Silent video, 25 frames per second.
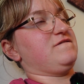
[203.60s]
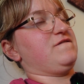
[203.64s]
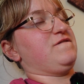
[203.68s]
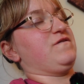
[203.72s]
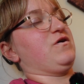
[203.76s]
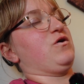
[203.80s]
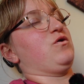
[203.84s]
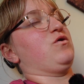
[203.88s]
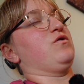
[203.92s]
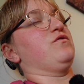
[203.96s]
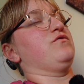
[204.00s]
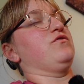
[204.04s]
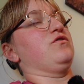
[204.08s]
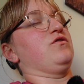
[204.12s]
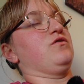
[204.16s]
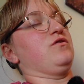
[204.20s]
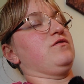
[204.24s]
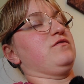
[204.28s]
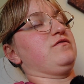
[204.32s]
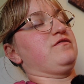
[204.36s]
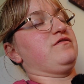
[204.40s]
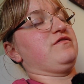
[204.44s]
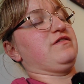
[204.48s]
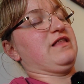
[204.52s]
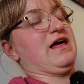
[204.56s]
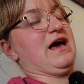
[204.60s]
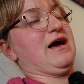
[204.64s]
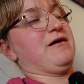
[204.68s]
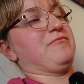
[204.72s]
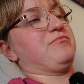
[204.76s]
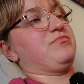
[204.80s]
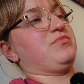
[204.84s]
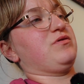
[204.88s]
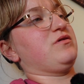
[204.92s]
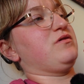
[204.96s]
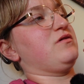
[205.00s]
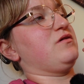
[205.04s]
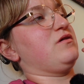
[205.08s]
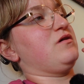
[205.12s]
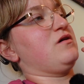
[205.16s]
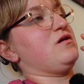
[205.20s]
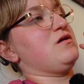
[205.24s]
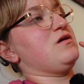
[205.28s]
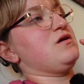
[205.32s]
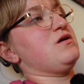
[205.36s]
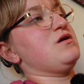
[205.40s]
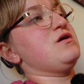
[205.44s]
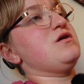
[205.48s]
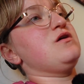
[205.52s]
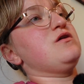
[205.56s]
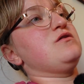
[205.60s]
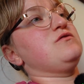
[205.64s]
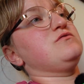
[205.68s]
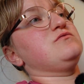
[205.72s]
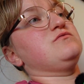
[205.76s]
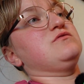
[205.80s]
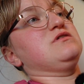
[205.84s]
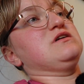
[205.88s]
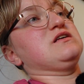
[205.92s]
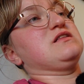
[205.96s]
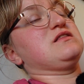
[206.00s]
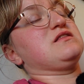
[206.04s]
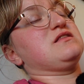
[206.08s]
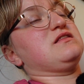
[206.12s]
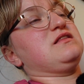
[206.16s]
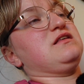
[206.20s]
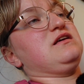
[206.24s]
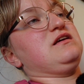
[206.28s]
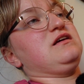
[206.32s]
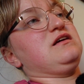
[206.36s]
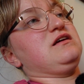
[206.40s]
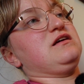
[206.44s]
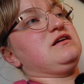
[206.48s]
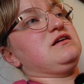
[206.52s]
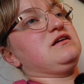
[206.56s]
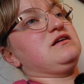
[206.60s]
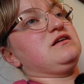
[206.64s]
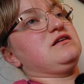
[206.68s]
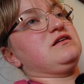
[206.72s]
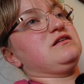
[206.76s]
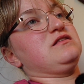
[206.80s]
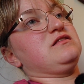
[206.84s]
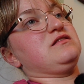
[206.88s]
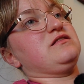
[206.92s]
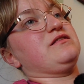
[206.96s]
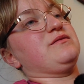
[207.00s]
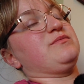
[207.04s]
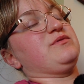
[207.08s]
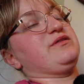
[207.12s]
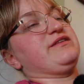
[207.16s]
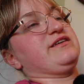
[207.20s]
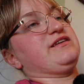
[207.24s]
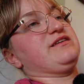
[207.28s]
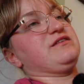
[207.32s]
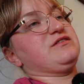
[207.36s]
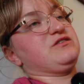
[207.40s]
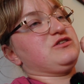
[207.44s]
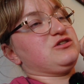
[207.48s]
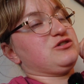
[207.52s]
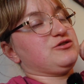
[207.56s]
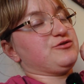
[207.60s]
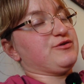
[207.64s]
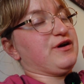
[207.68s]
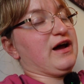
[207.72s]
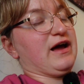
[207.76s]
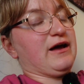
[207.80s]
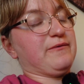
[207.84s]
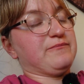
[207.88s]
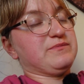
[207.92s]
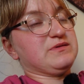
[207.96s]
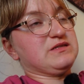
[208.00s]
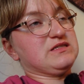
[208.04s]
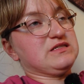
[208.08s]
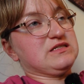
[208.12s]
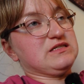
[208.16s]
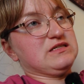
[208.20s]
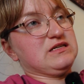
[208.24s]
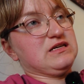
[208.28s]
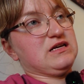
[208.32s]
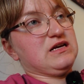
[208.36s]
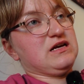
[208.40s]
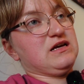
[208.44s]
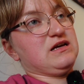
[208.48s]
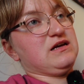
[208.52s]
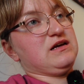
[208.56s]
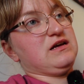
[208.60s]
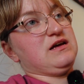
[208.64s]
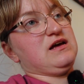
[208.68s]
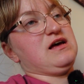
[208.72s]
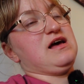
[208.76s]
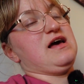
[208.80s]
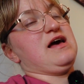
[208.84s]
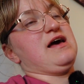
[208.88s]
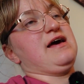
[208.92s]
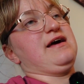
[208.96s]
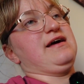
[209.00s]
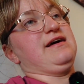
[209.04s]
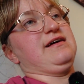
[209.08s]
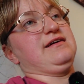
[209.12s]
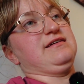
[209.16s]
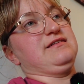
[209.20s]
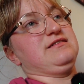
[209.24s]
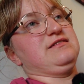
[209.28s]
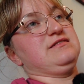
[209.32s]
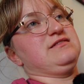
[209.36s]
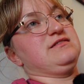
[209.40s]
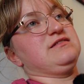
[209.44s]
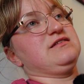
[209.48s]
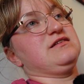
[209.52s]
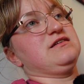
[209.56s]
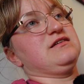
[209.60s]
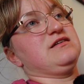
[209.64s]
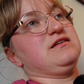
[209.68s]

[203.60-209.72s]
the overall flap with the double knitted straps and